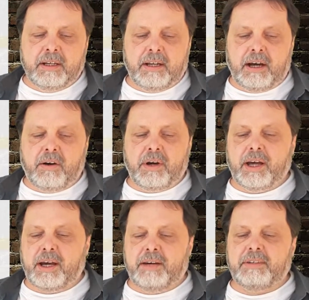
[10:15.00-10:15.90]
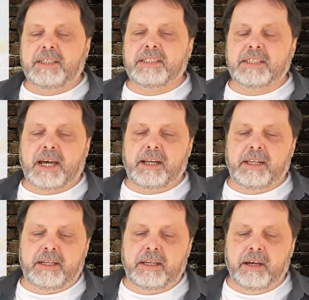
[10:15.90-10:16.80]
Now I have
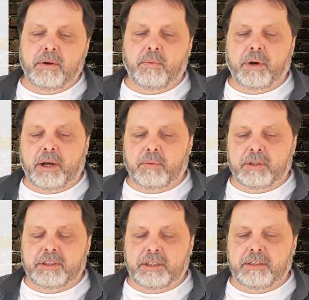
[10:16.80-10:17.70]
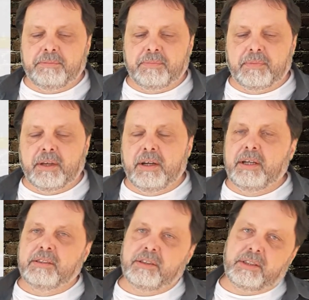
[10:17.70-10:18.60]
exactly what I wanted.
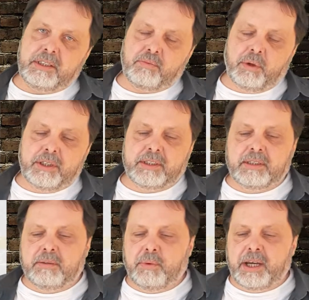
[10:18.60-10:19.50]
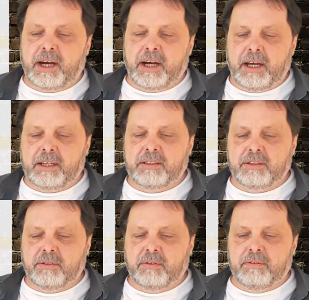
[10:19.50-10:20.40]
So this was the way I
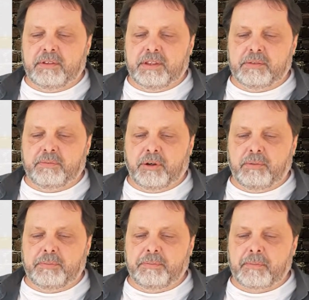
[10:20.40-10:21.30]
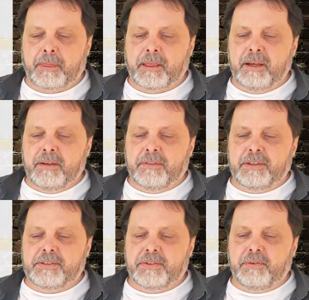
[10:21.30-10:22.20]
solved this problem.
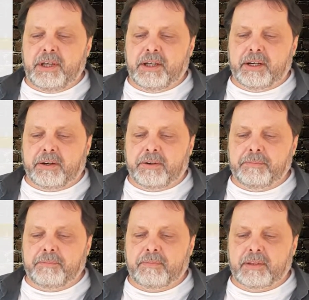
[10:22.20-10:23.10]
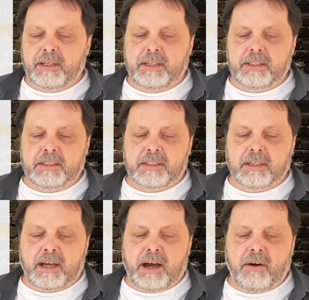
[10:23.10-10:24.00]
This 3 here is
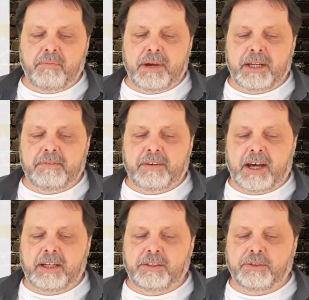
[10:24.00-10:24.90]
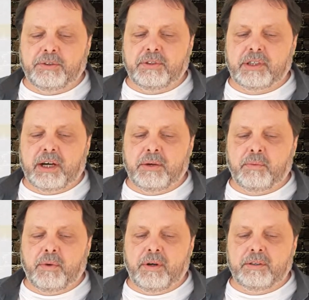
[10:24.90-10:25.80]
how many values I
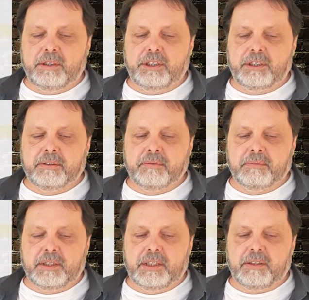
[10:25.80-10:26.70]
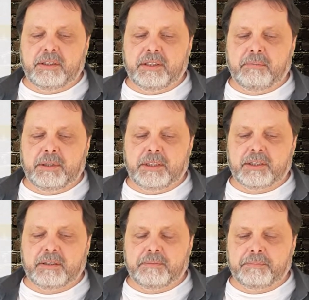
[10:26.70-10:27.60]
want in the
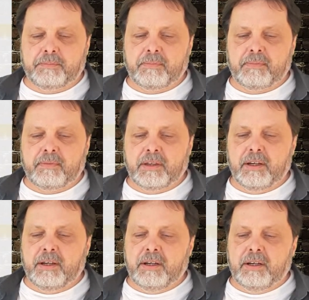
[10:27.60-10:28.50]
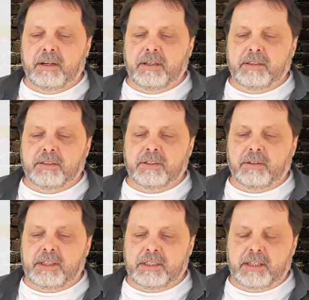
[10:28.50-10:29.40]
sublist. So
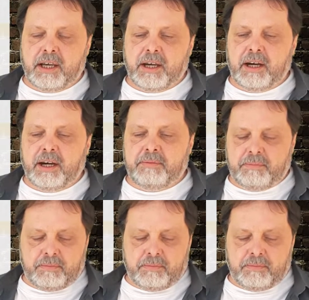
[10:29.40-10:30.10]
let's say I